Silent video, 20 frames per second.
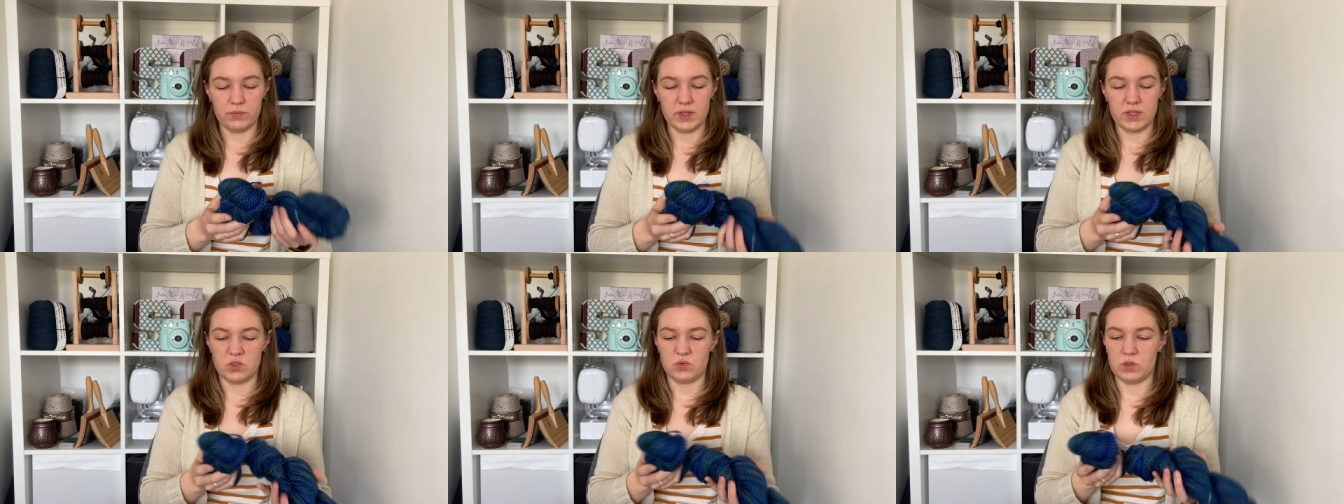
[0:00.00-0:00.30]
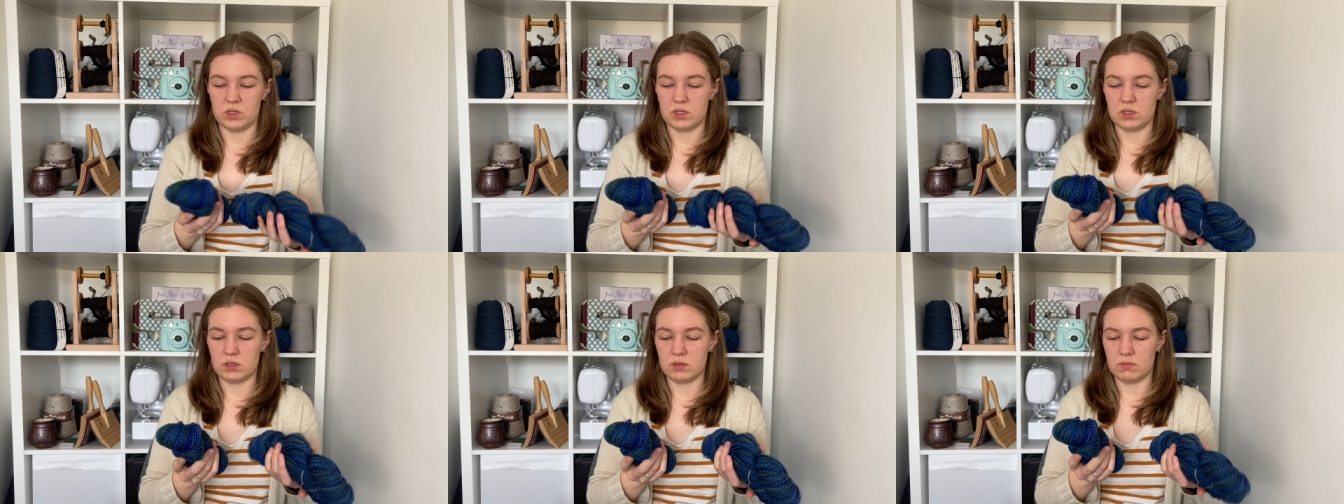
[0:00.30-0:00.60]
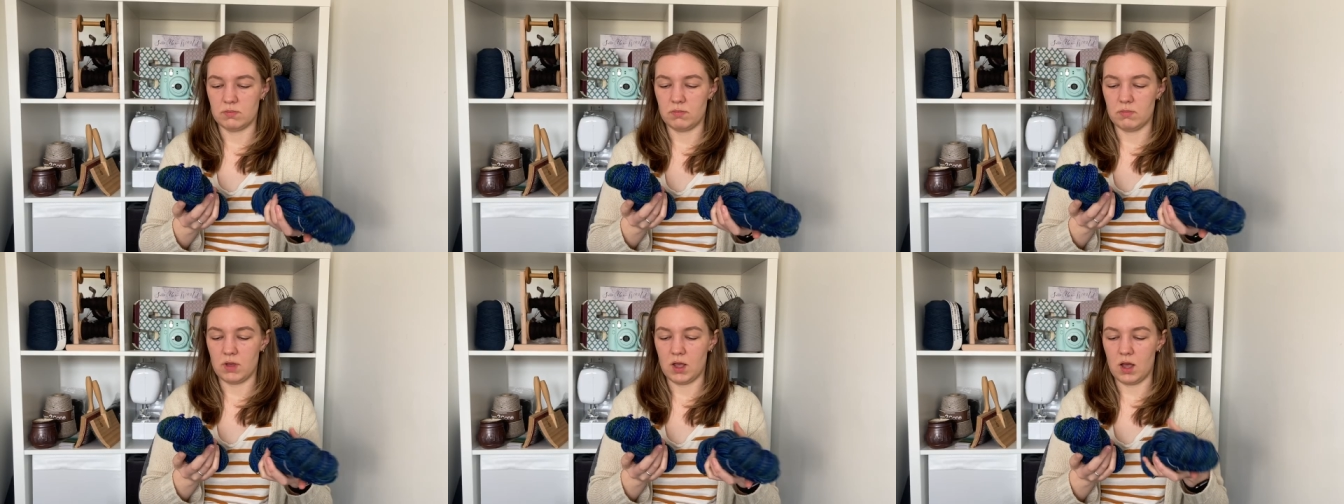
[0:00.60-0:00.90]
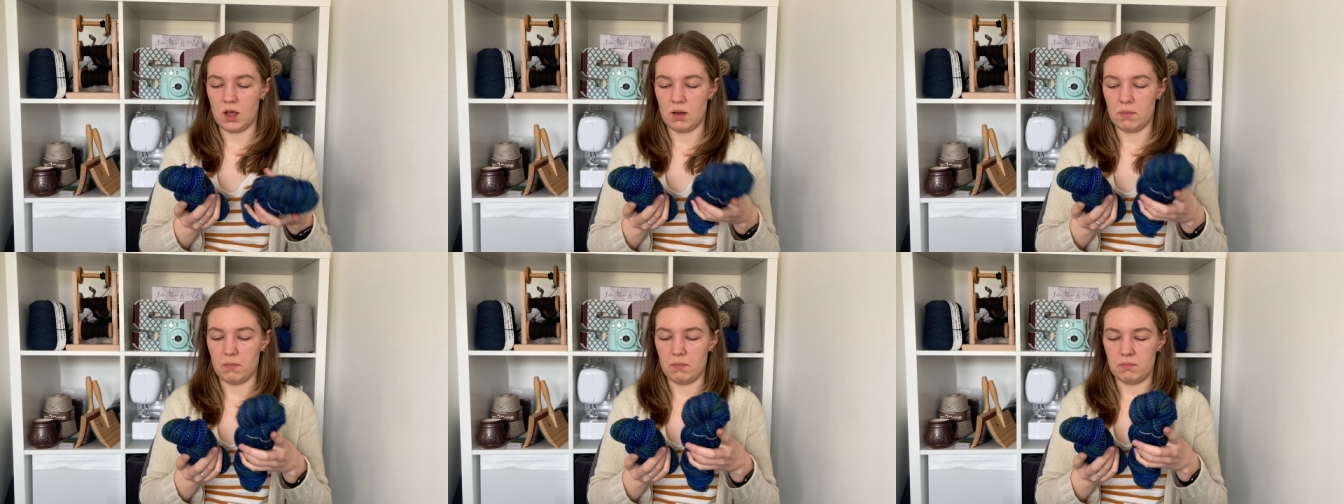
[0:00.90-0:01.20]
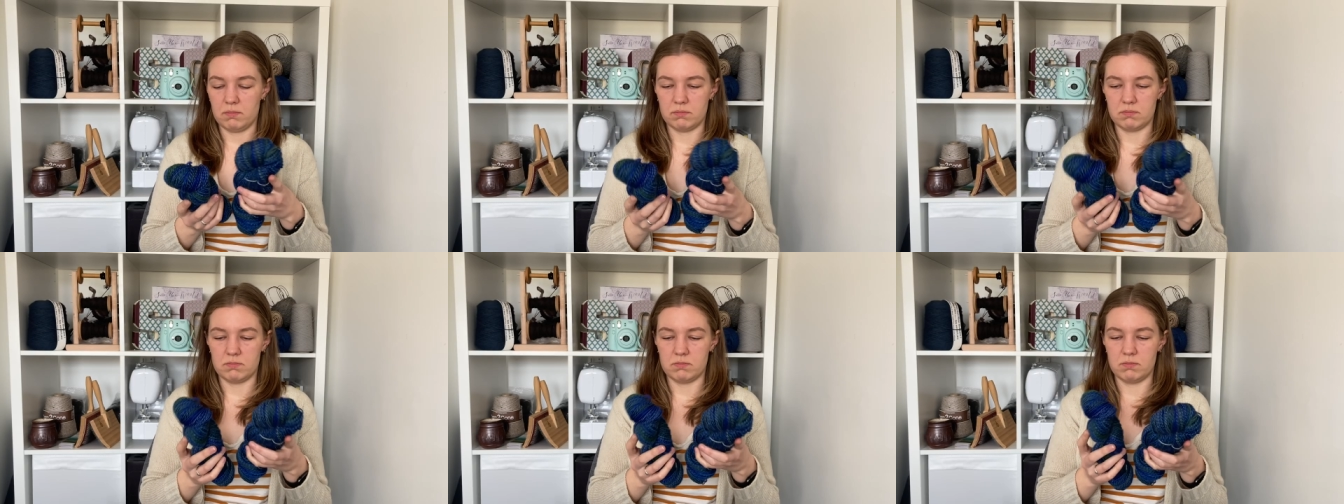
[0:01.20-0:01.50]
this was
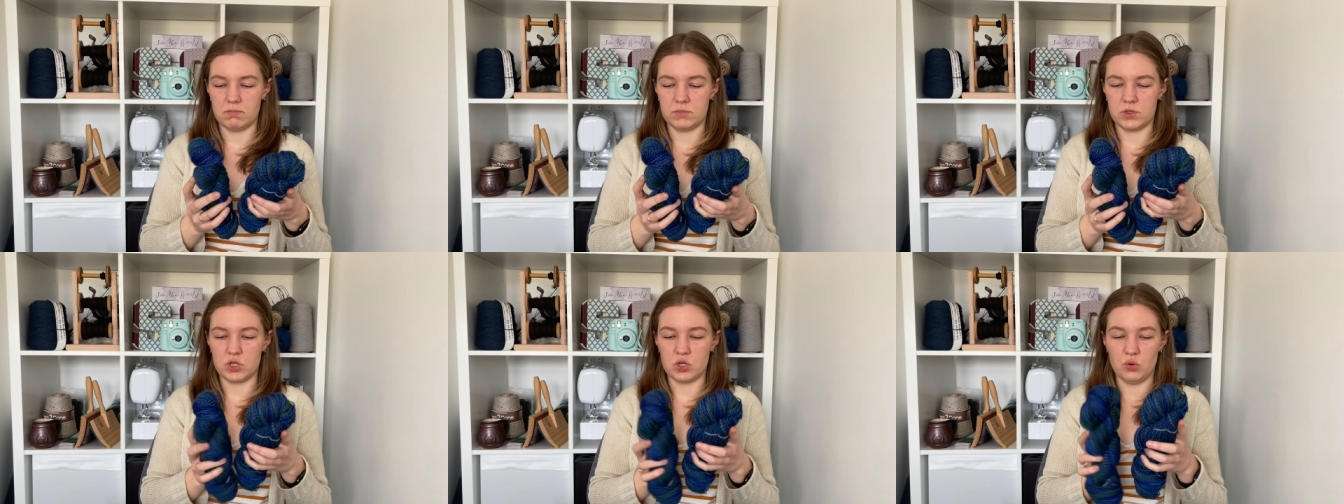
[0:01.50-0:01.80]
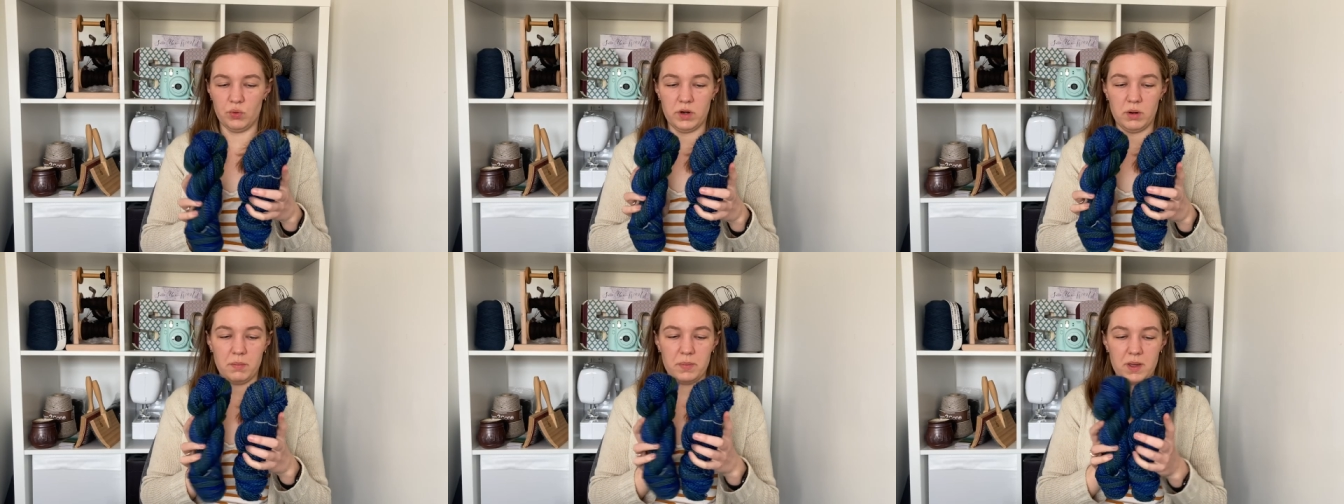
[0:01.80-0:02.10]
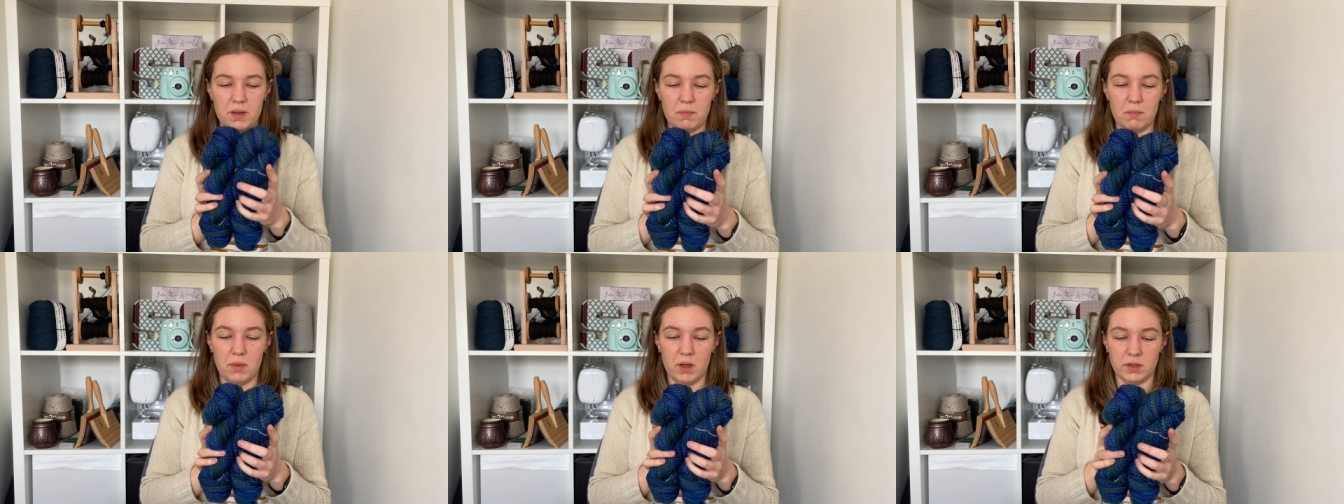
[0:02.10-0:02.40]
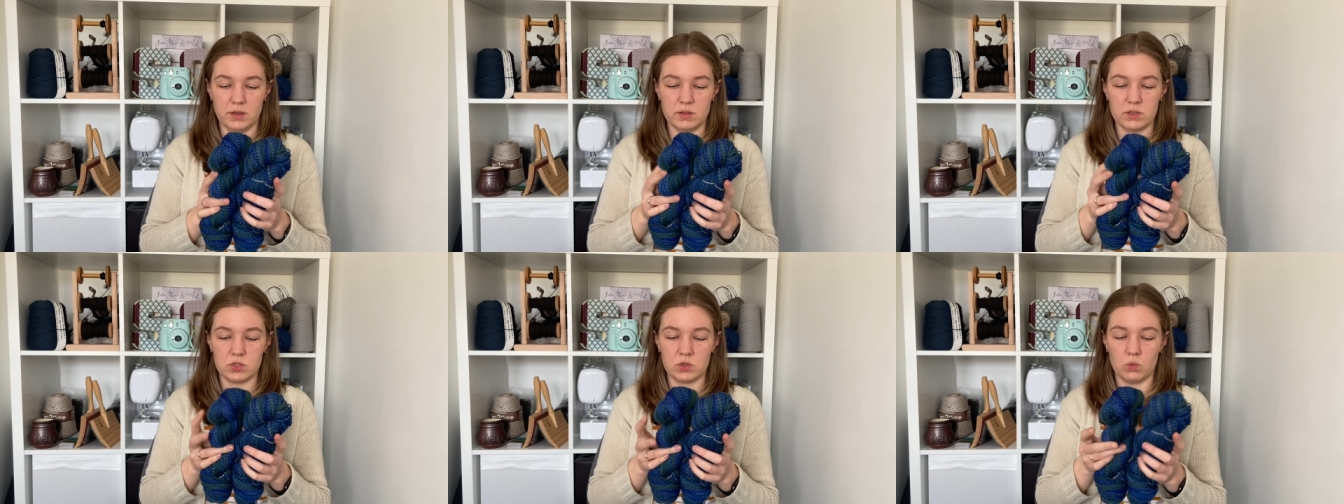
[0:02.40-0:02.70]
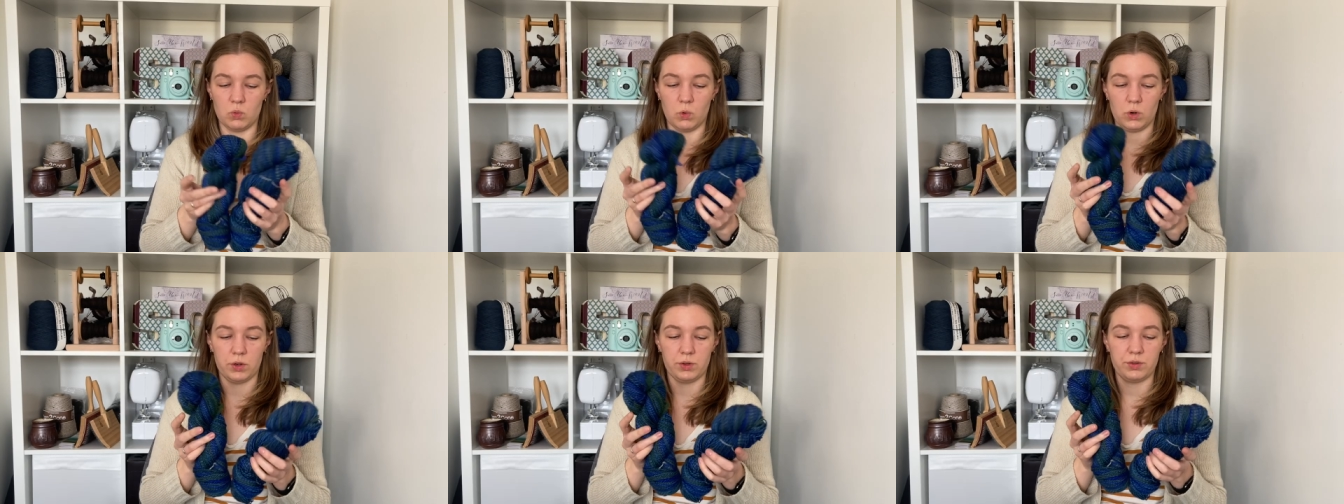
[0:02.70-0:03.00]
2 and a bit months
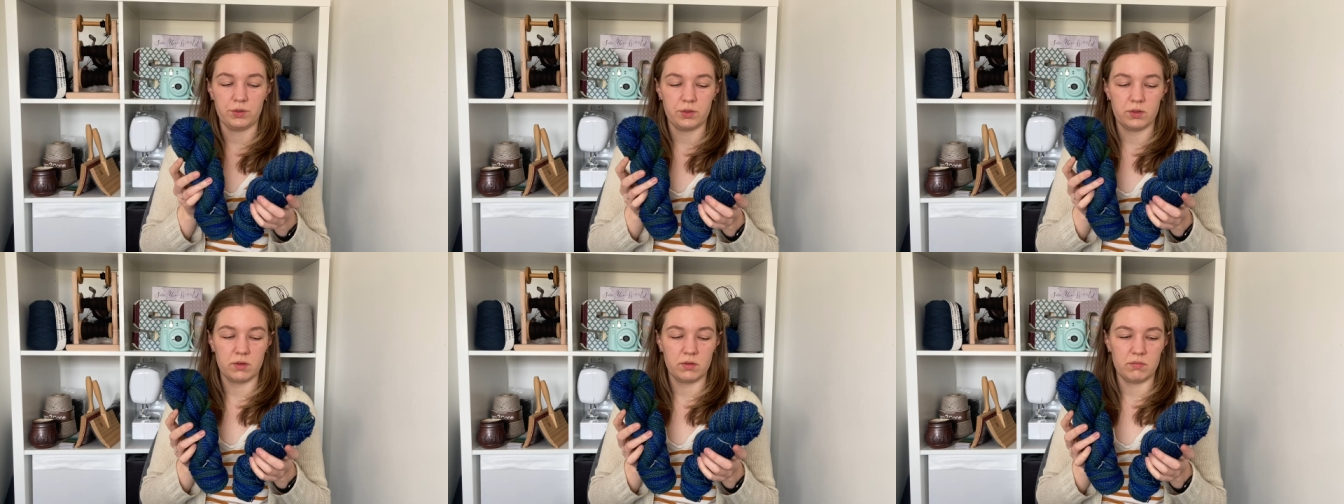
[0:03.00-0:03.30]
worth